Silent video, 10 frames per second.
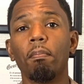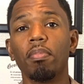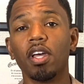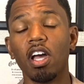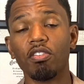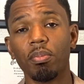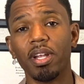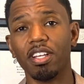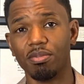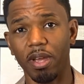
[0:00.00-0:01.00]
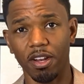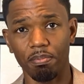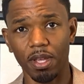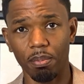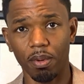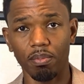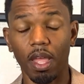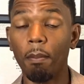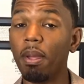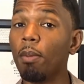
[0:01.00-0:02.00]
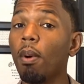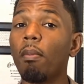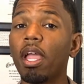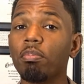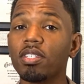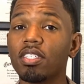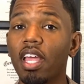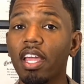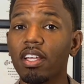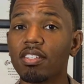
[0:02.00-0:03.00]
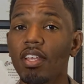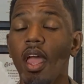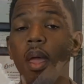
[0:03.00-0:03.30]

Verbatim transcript: The government is made of people, and people make mistakes.